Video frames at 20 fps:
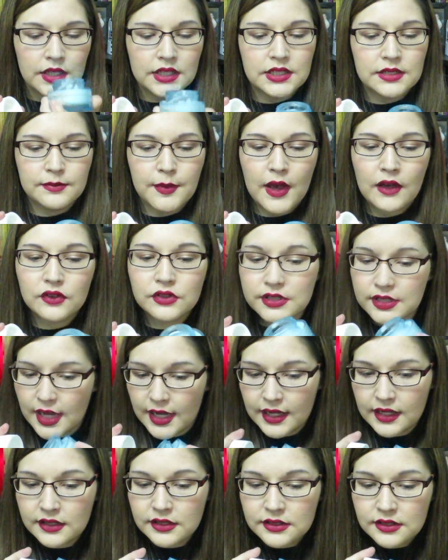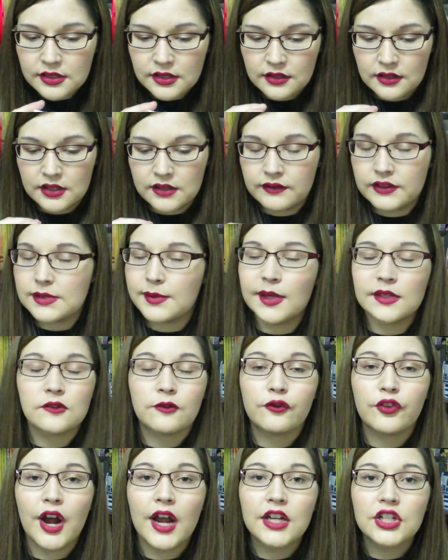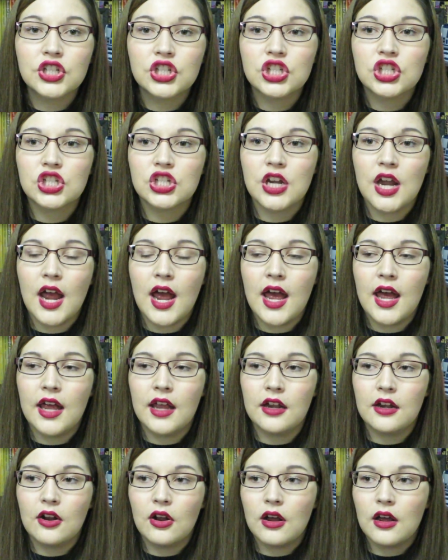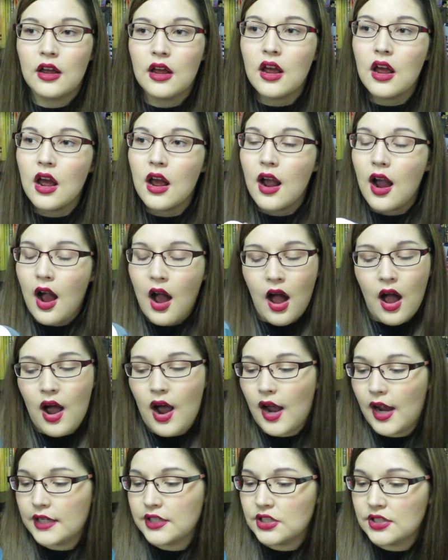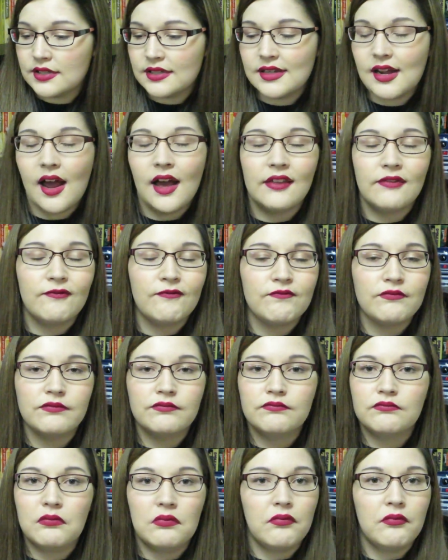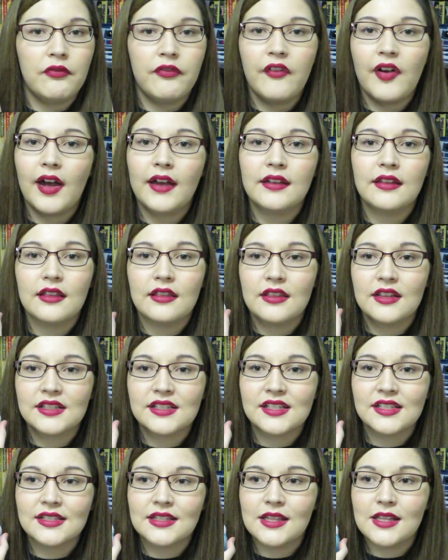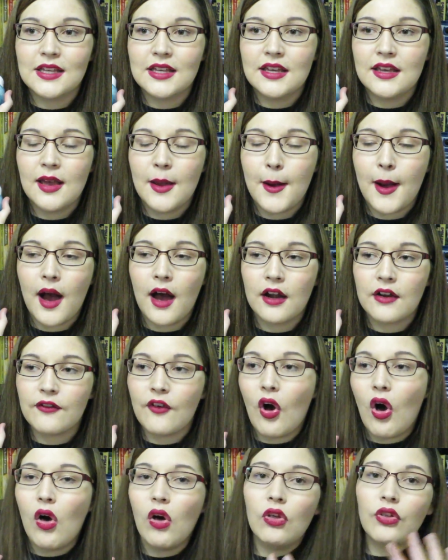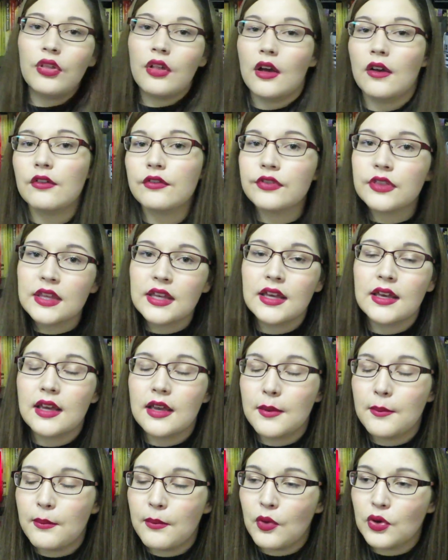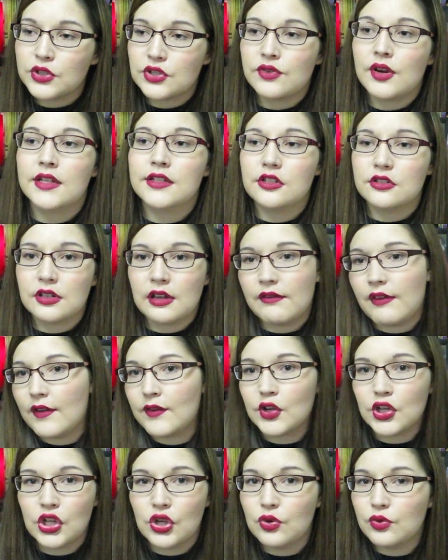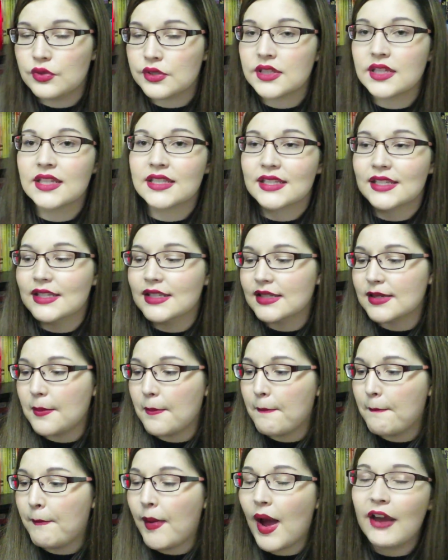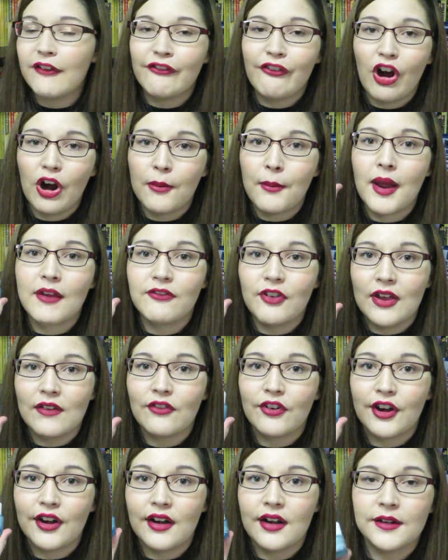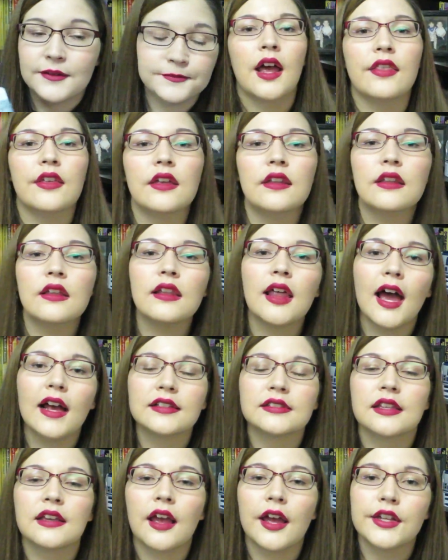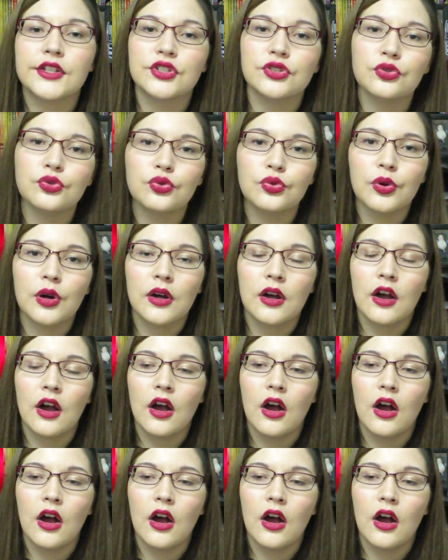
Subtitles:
smells nice. It just smells fresh, and I find that this is out of all of the moisturizers I've ever used, this is by far my favorite. And then the last thing I do